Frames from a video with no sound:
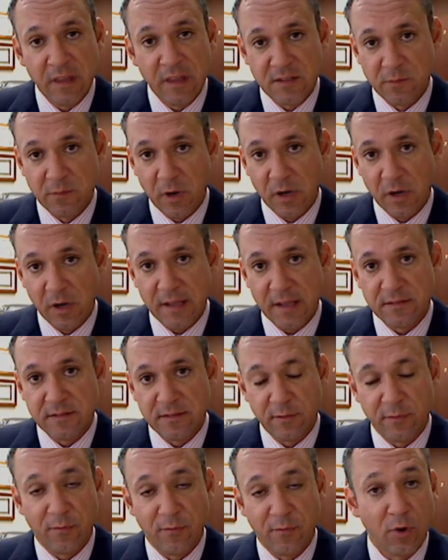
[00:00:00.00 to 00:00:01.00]
as well
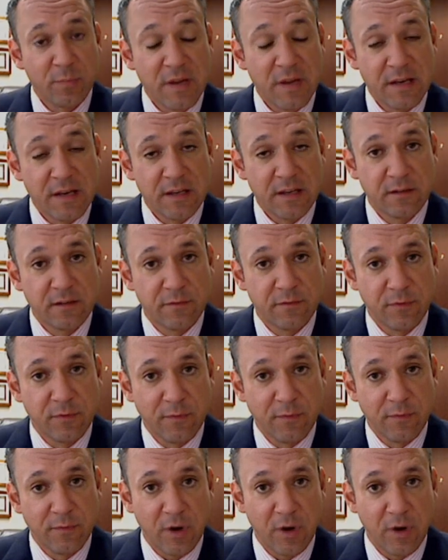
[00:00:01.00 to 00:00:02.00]
as the form needed
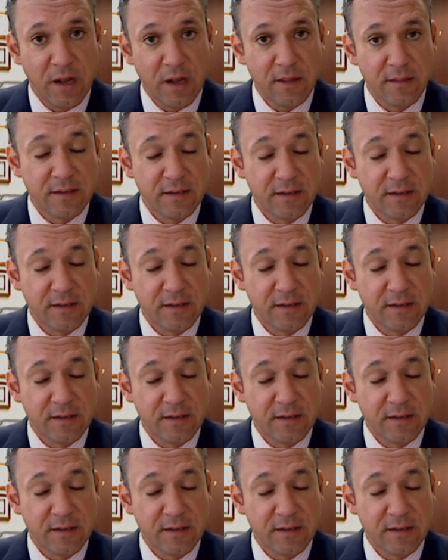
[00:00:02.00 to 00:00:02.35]
for